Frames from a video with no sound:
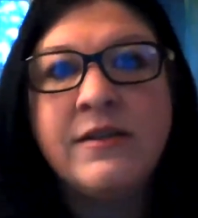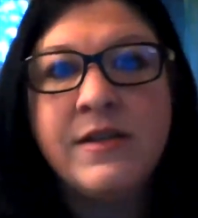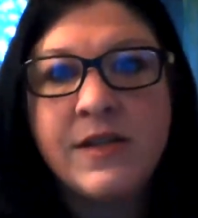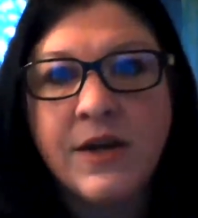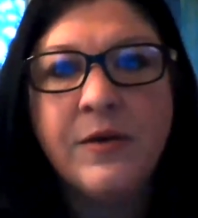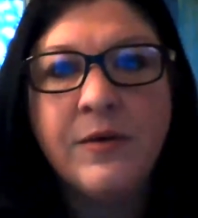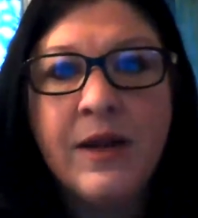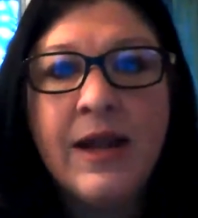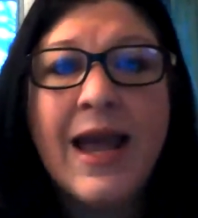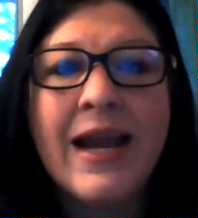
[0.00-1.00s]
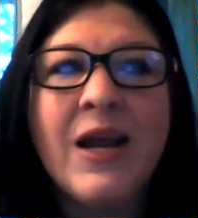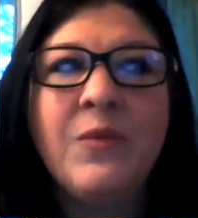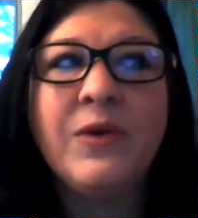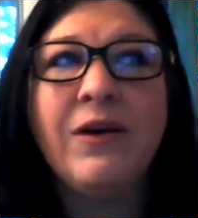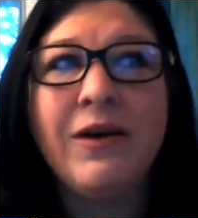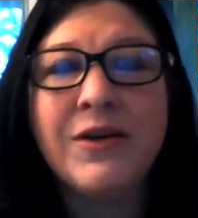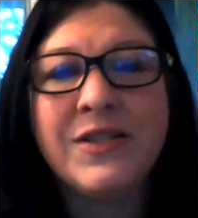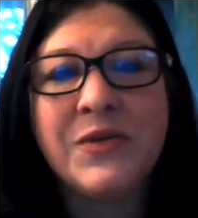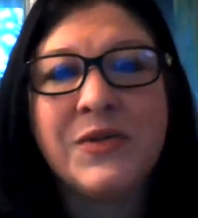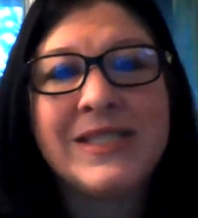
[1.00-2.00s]
So, and I will
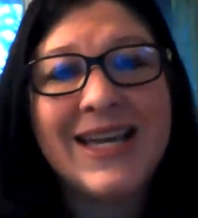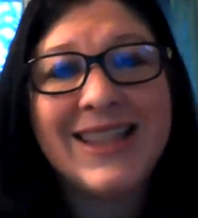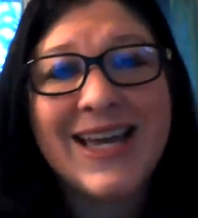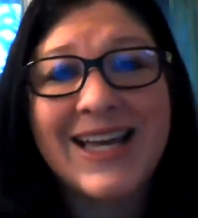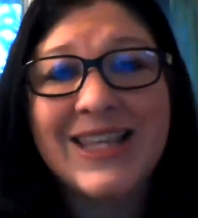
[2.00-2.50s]
also say that